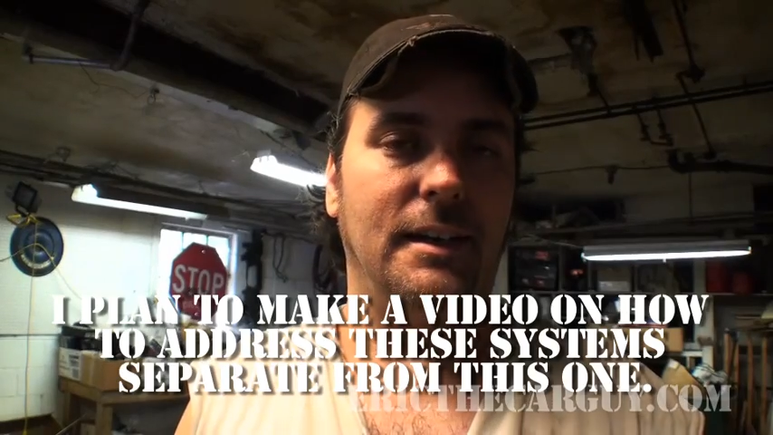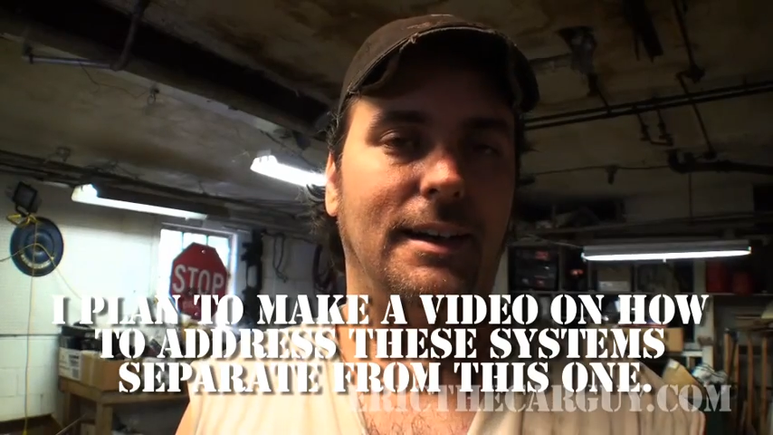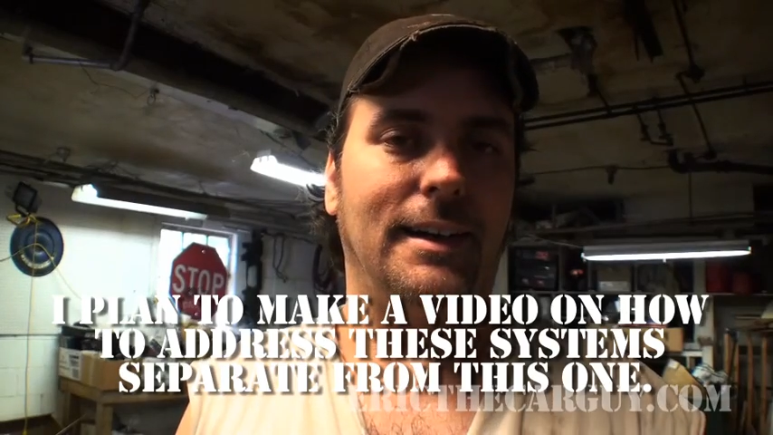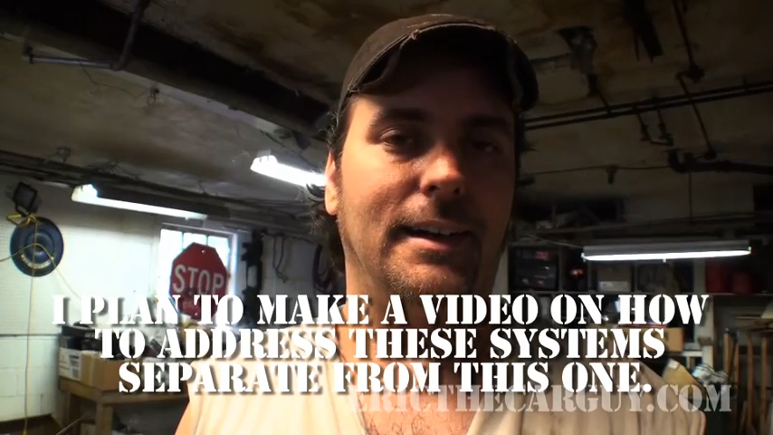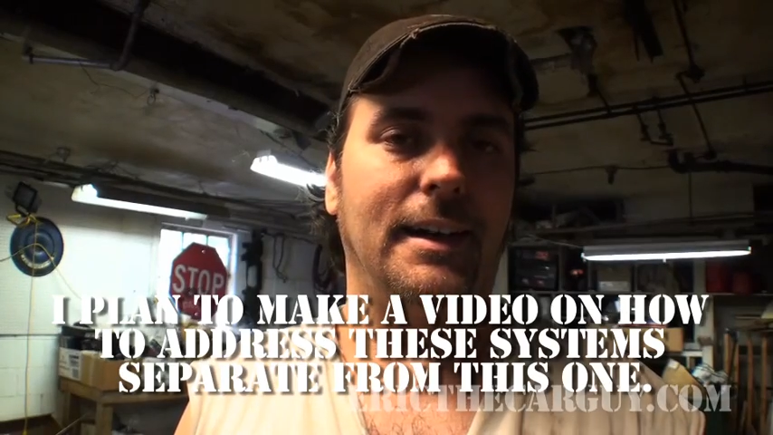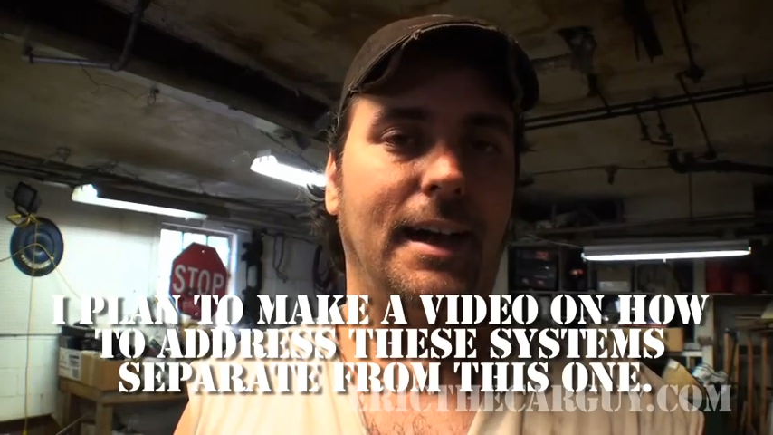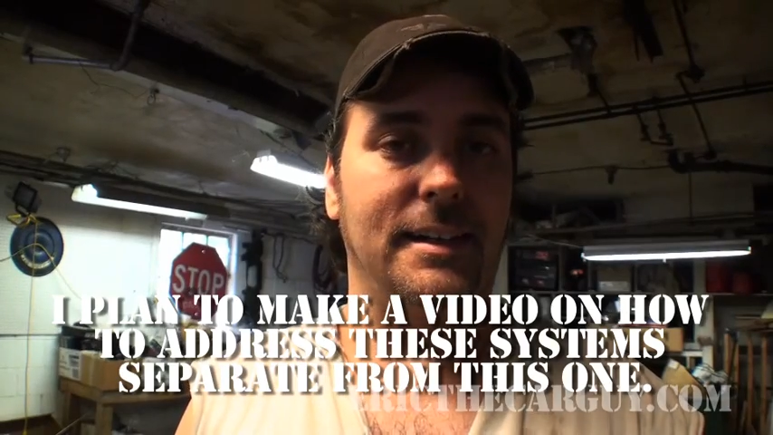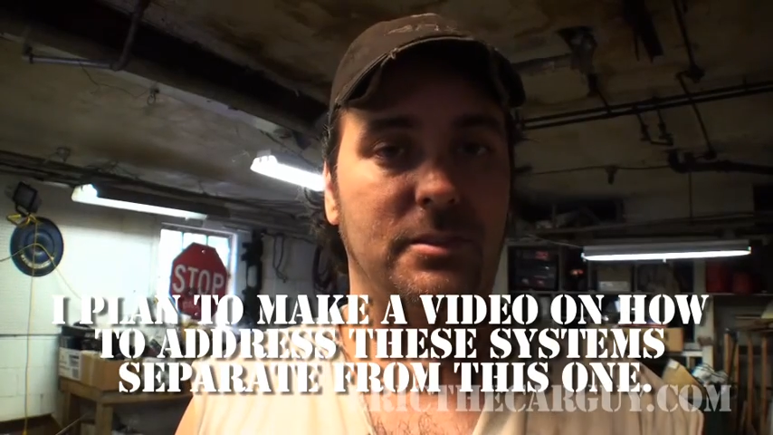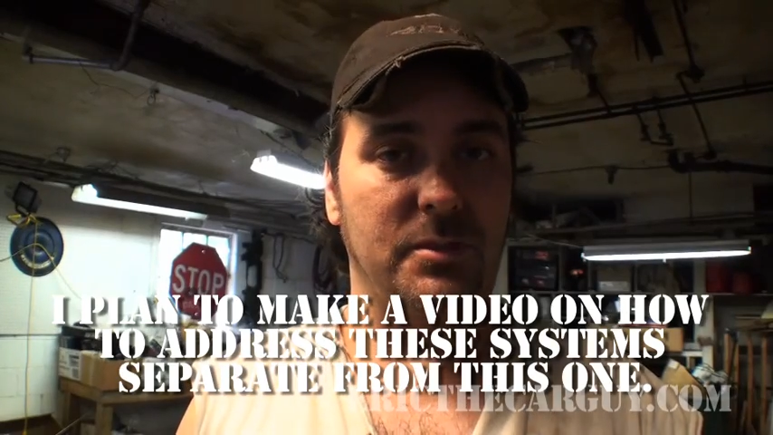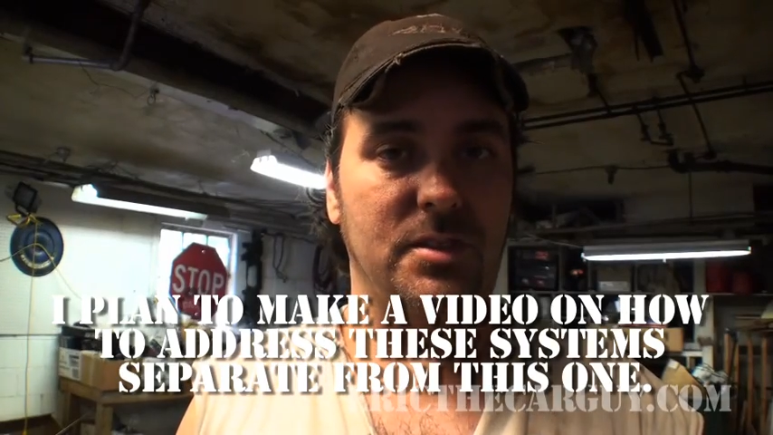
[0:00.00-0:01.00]
uh,
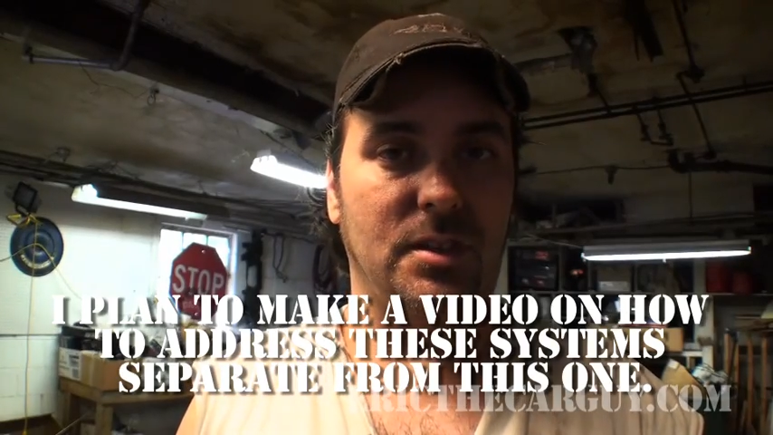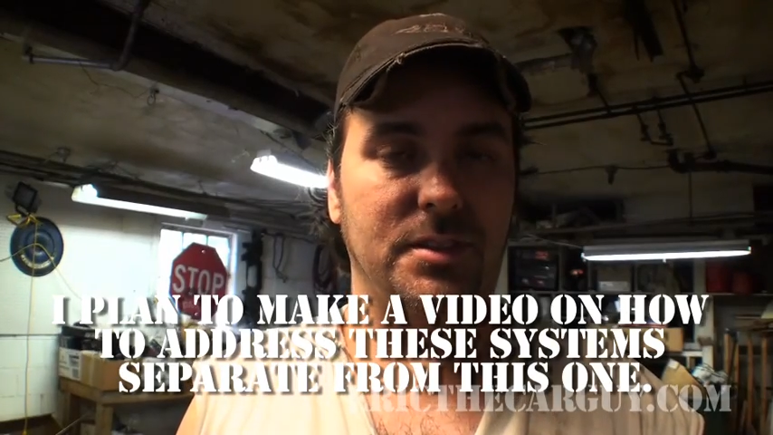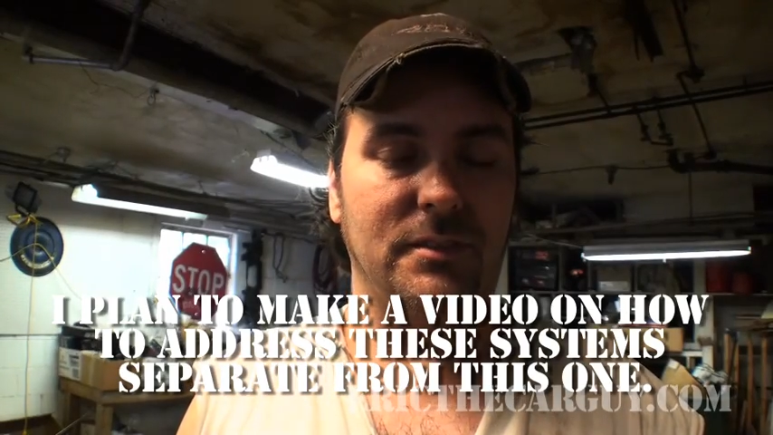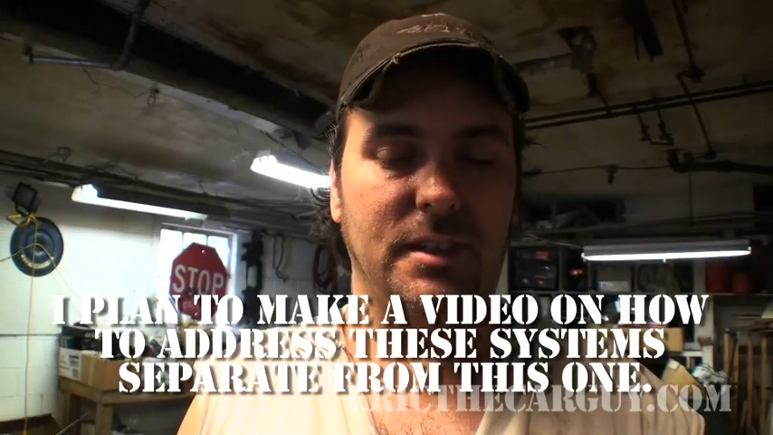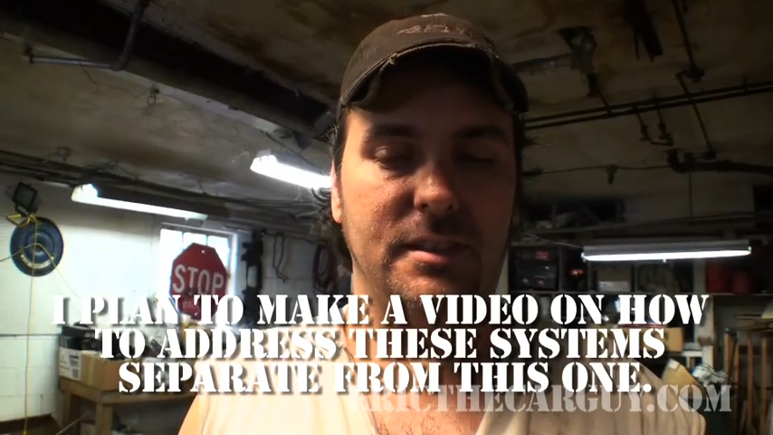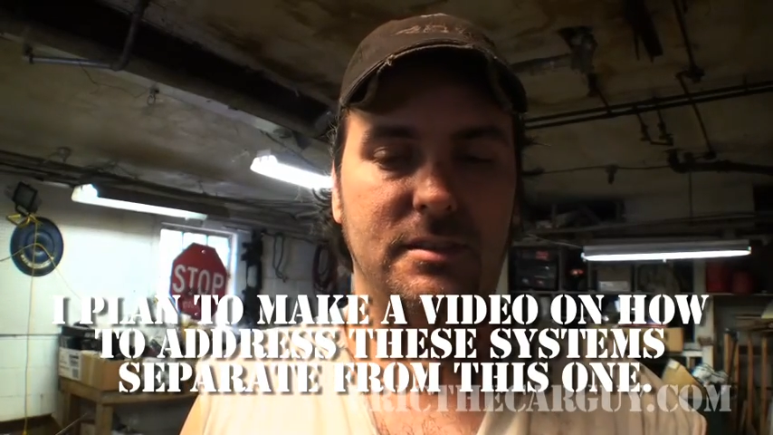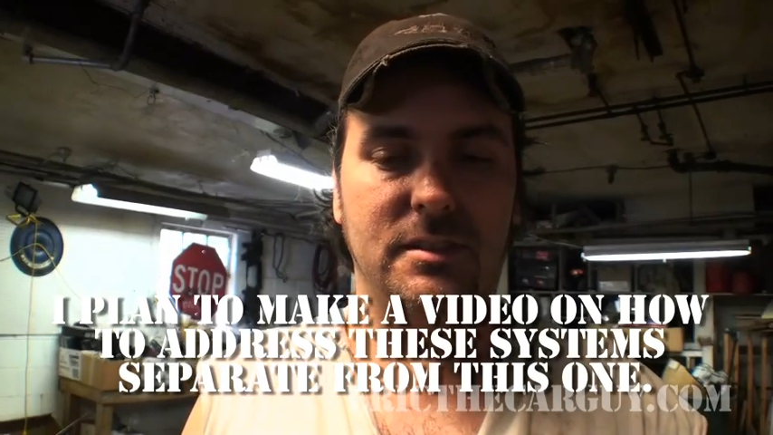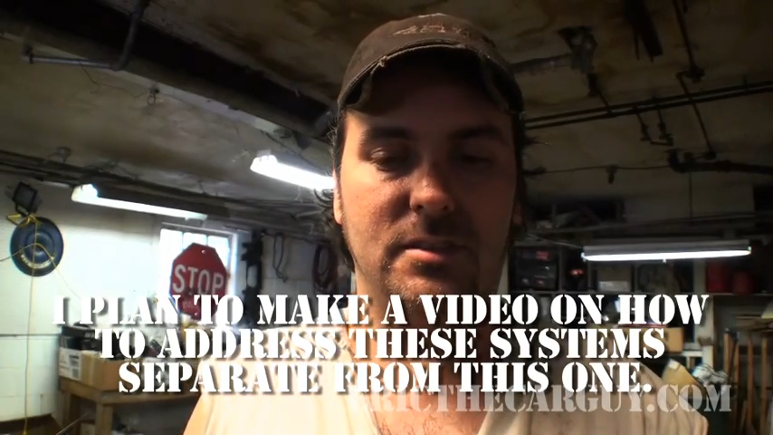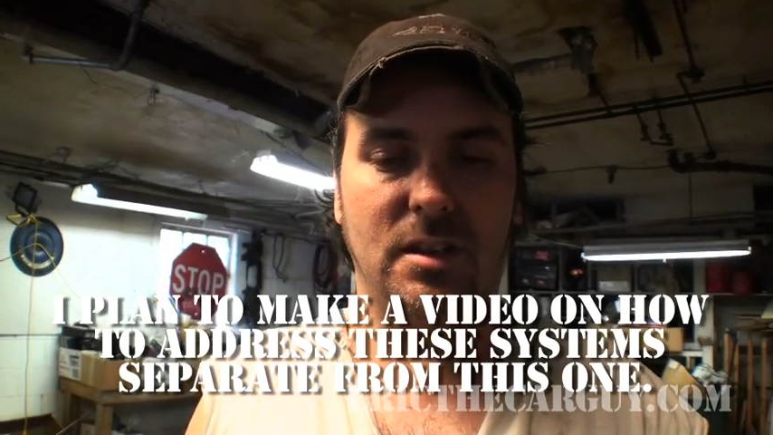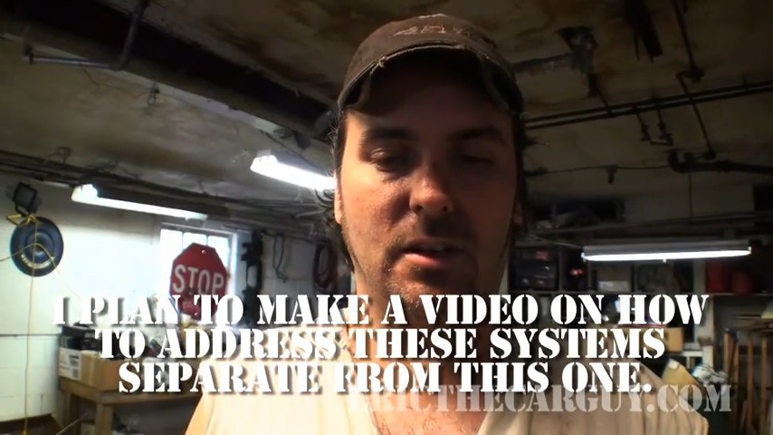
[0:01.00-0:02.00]
as a result of
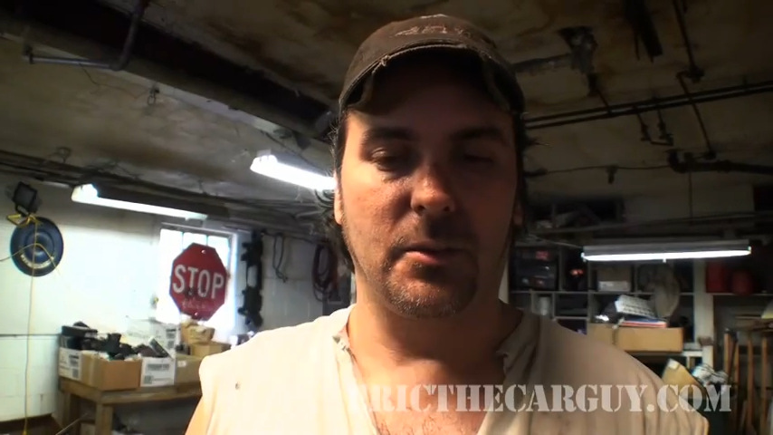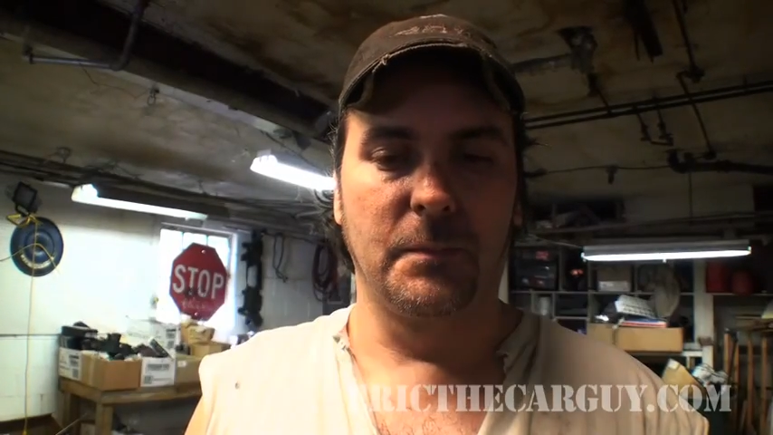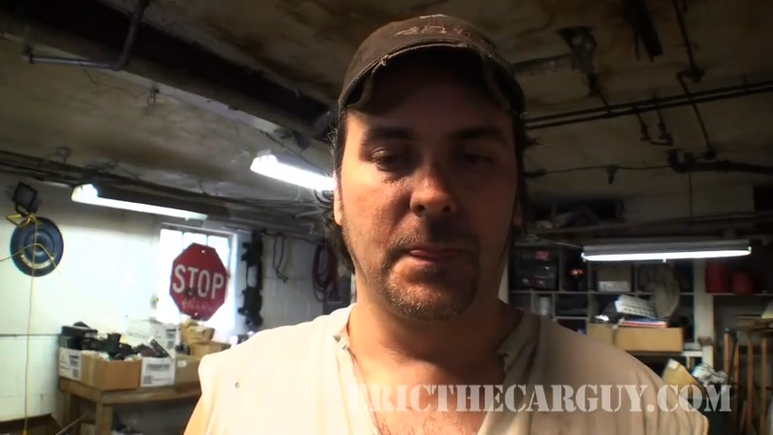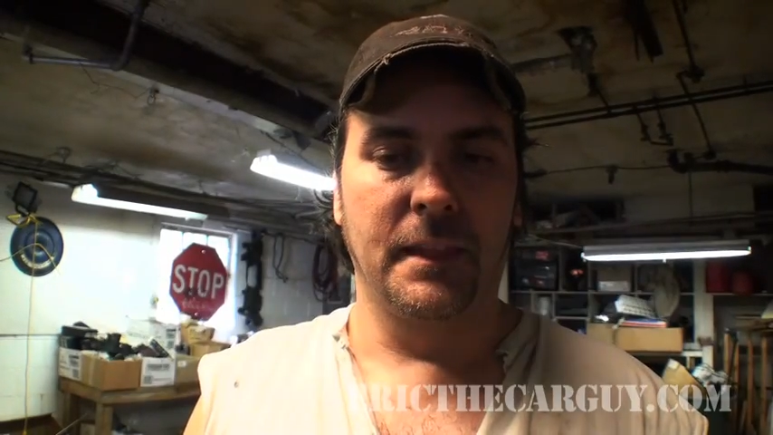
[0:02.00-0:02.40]
this. So